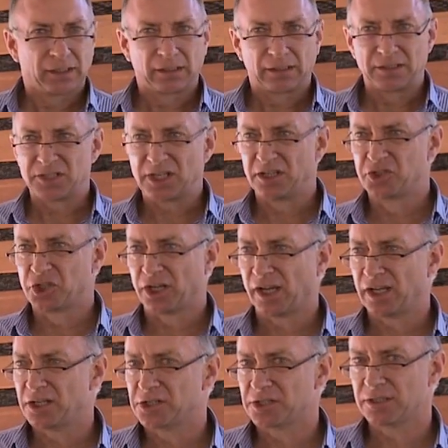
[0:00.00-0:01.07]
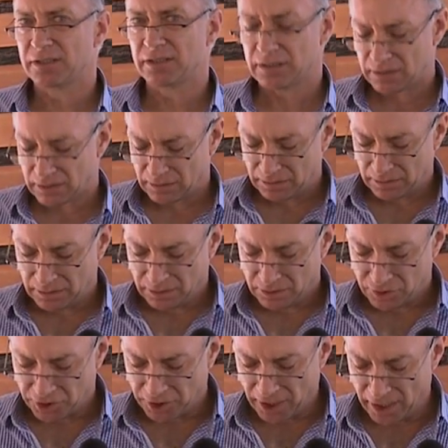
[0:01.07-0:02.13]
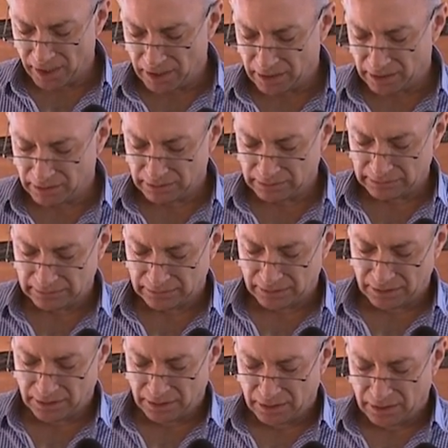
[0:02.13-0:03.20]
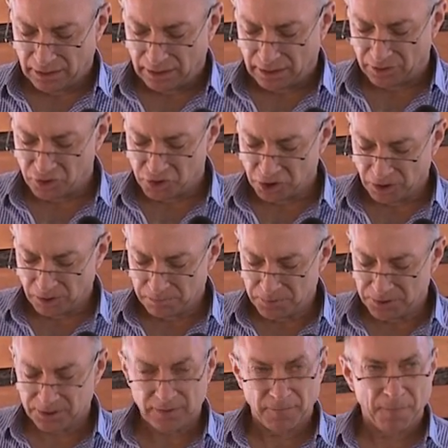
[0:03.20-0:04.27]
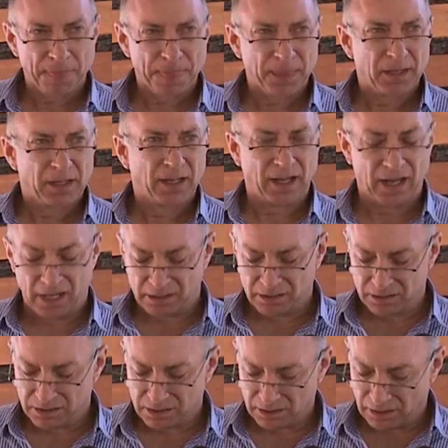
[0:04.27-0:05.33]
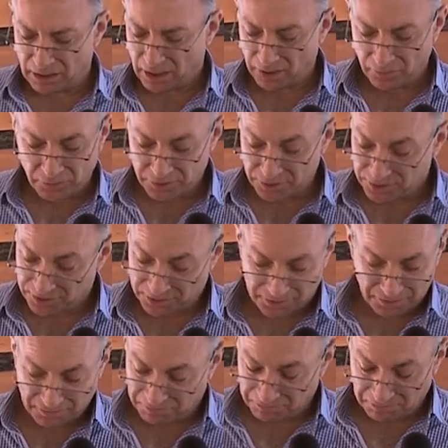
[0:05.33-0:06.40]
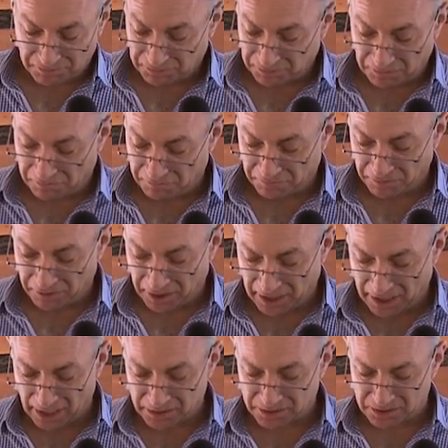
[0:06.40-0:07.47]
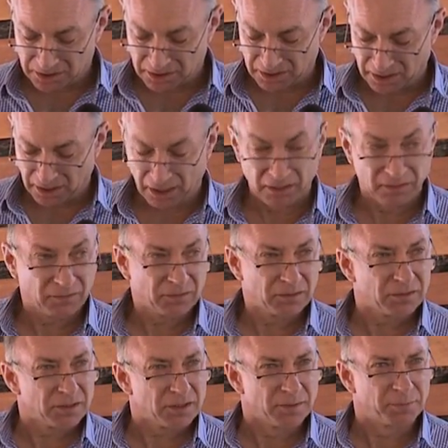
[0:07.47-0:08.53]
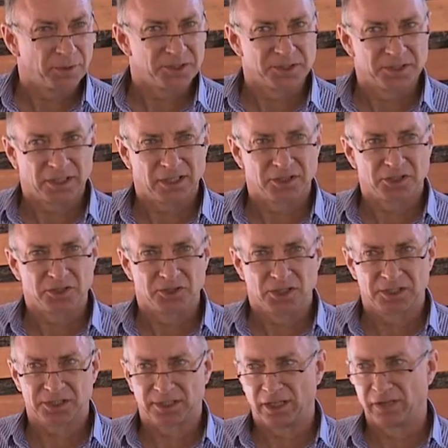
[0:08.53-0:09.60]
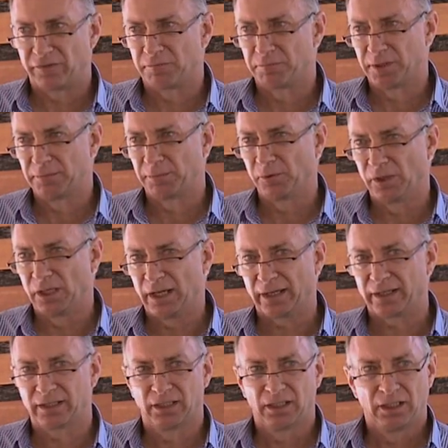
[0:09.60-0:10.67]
is education, training, and jobs. And I was very heartened to hear the presentations yesterday from people like